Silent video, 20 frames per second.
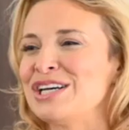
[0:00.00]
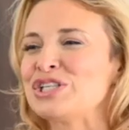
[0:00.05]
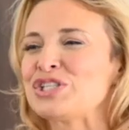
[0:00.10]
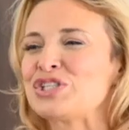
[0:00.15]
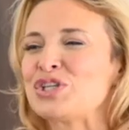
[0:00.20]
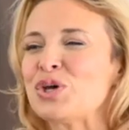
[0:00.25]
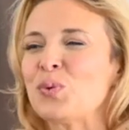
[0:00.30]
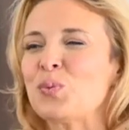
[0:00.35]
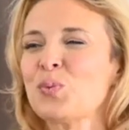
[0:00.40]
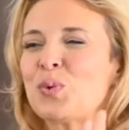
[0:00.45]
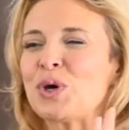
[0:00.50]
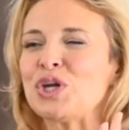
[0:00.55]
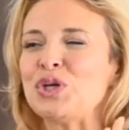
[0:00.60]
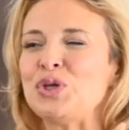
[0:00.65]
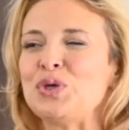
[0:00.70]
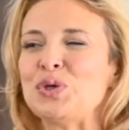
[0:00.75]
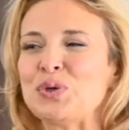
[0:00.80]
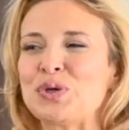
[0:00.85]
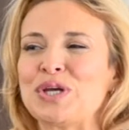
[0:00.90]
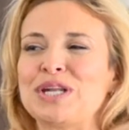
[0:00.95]
So what are
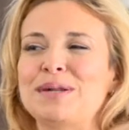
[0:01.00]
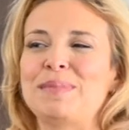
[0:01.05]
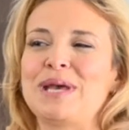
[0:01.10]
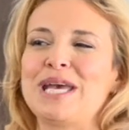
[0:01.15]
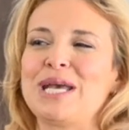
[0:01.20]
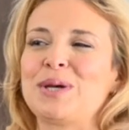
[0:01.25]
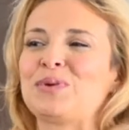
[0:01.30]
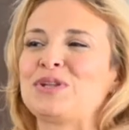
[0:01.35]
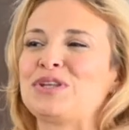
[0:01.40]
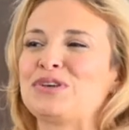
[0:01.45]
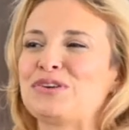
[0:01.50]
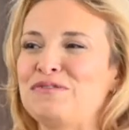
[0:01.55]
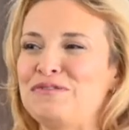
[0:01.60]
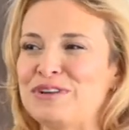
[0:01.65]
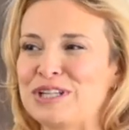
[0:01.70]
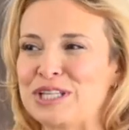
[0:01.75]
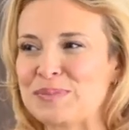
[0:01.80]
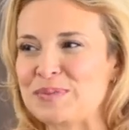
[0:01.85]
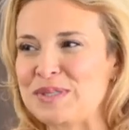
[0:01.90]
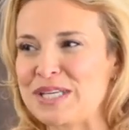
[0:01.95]
you gonna make with your
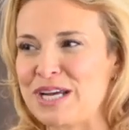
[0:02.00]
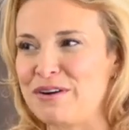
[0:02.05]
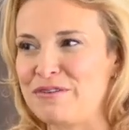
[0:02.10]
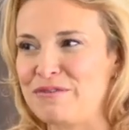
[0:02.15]
Philips air